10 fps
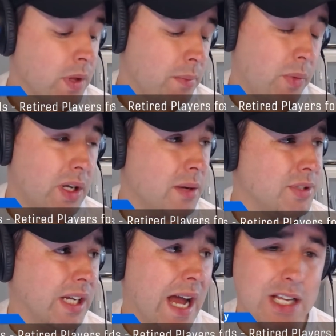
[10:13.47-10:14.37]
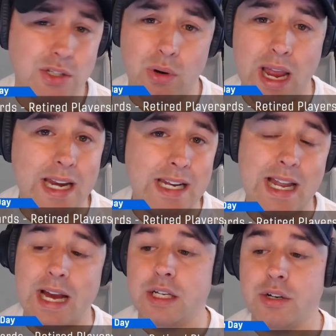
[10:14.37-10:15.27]
But when it comes to guys who are 80,
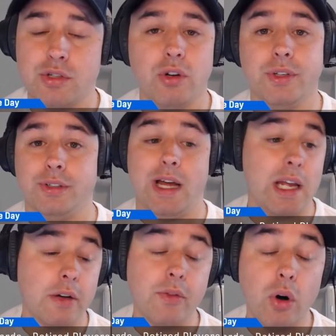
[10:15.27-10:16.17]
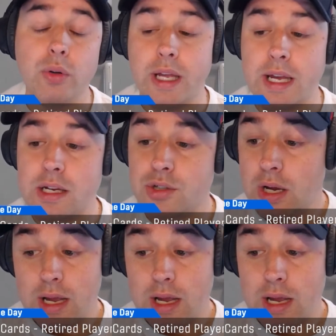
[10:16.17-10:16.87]
90 years old and they're dying of old age,